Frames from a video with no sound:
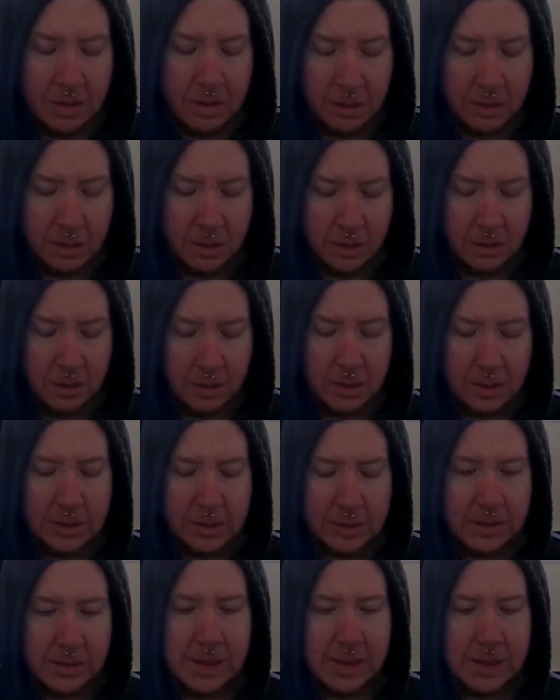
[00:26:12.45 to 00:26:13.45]
It doesn't
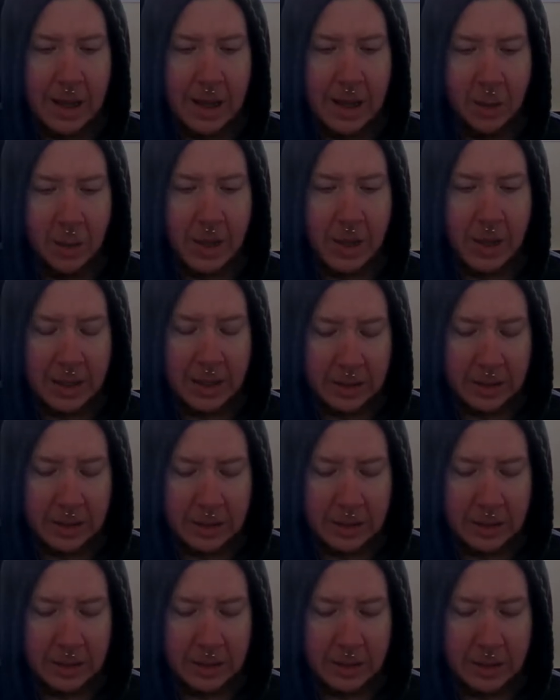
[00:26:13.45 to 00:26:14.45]
help anything.
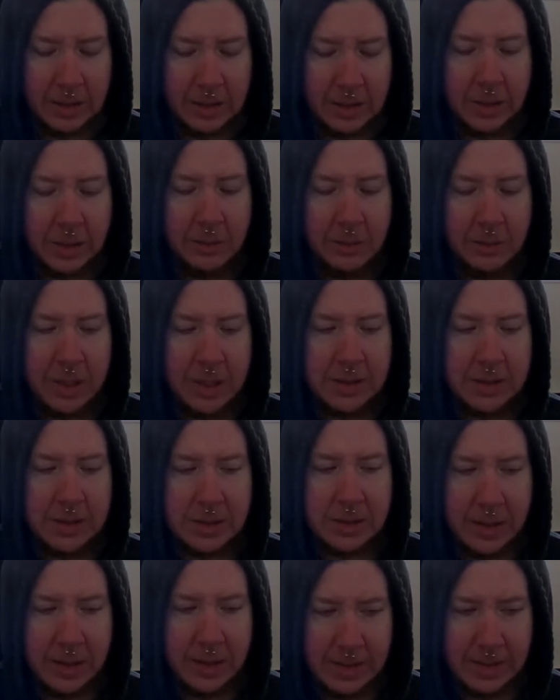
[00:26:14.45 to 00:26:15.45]
It makes us
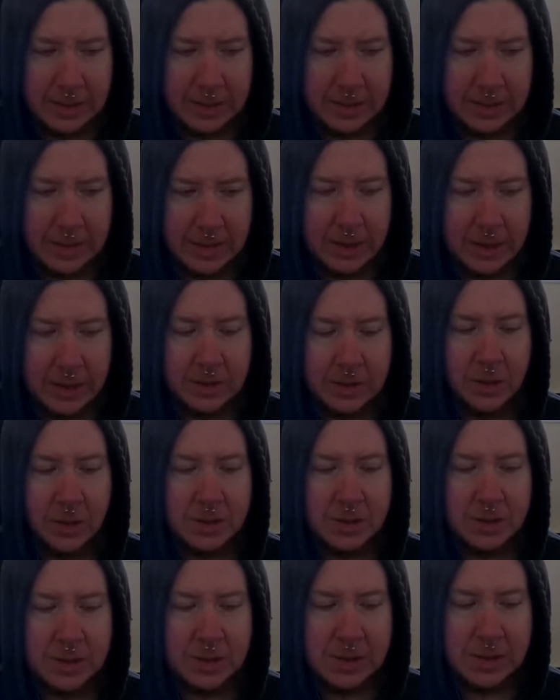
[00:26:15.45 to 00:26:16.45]
lazy and slows us
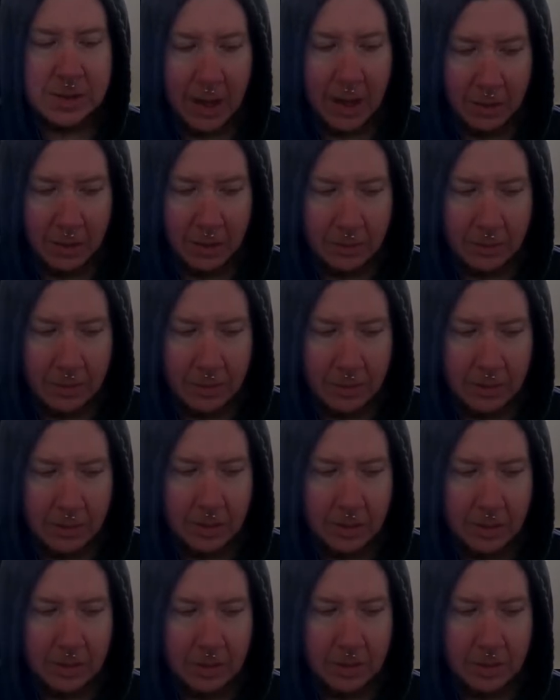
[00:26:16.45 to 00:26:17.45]
down
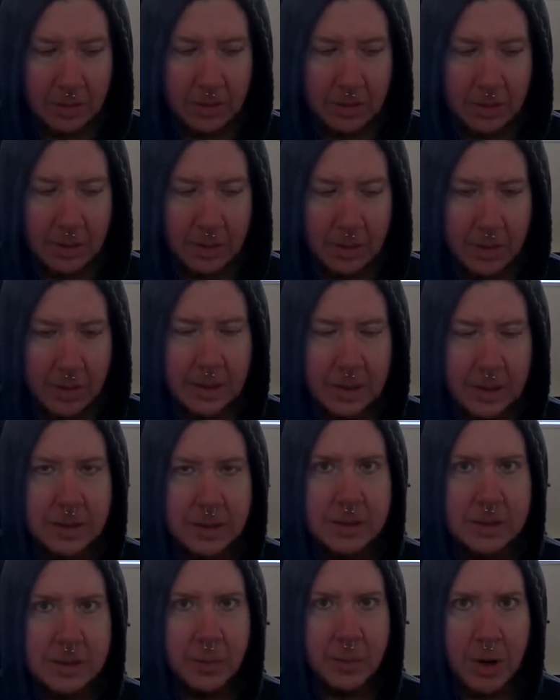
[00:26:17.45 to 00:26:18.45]
and heeds our
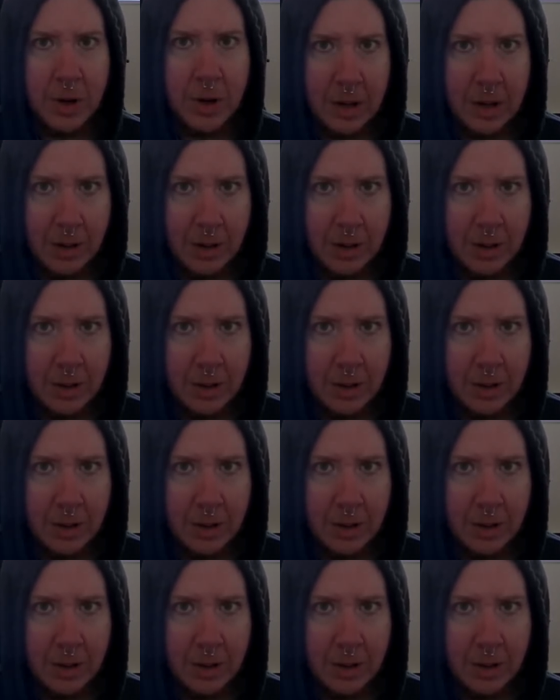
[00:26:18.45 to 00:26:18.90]
progress.